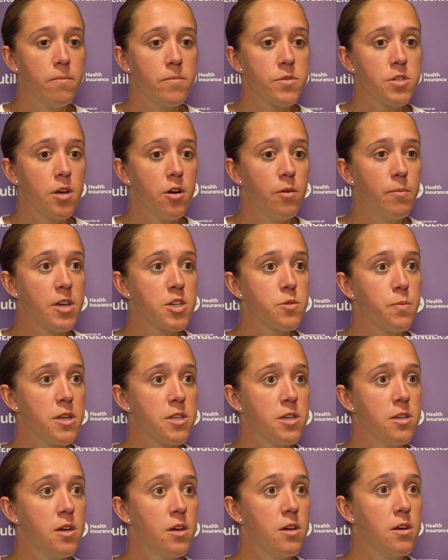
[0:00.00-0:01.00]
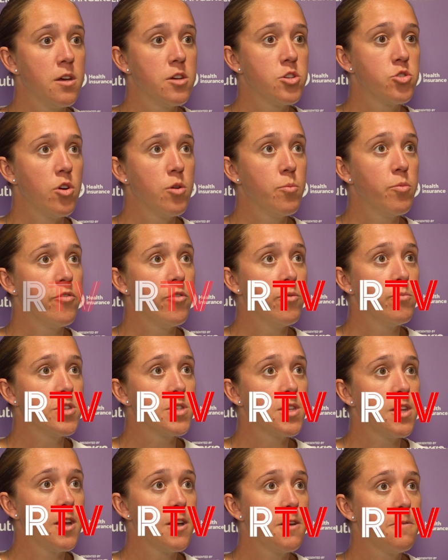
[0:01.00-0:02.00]
So I'm expecting a strong
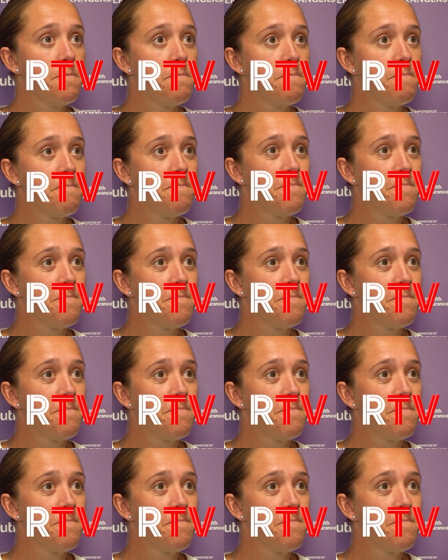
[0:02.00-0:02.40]
performance today.